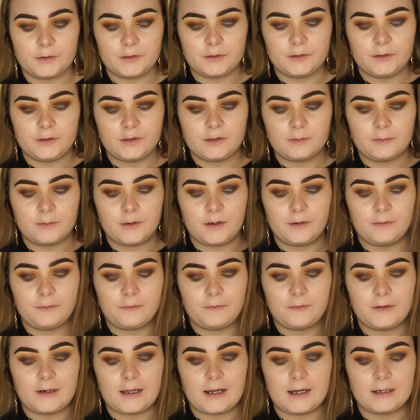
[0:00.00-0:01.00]
just using my
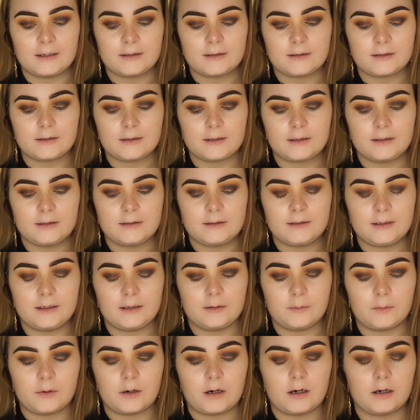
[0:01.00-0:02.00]
flat
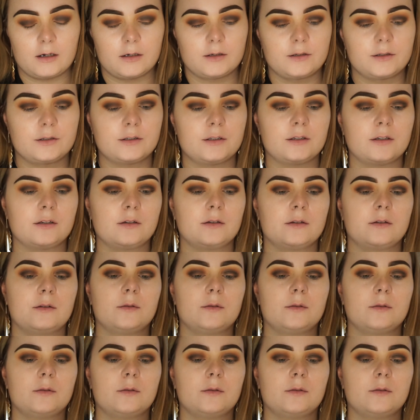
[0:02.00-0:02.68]
concealer brush,